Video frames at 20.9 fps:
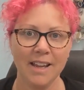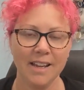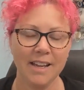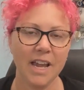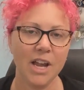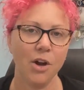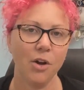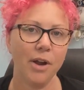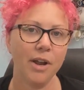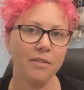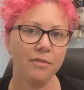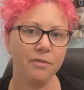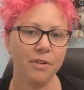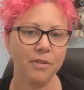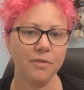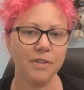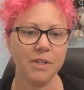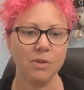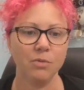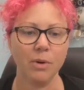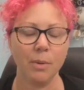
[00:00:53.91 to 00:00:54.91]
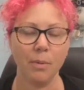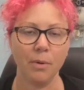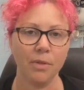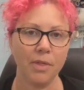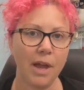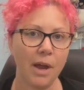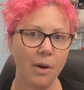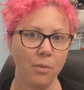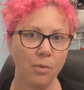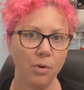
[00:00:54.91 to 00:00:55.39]
KR850 Ribber
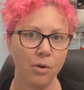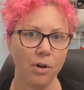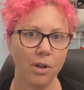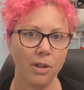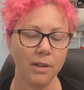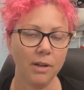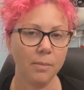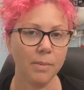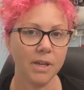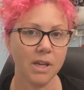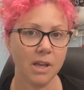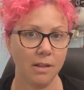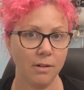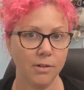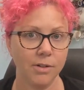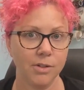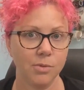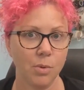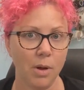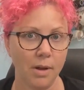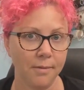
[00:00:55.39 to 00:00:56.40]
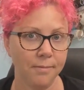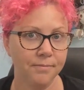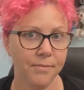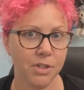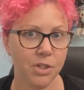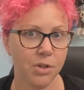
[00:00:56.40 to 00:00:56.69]
that were a little bit yellowed as well.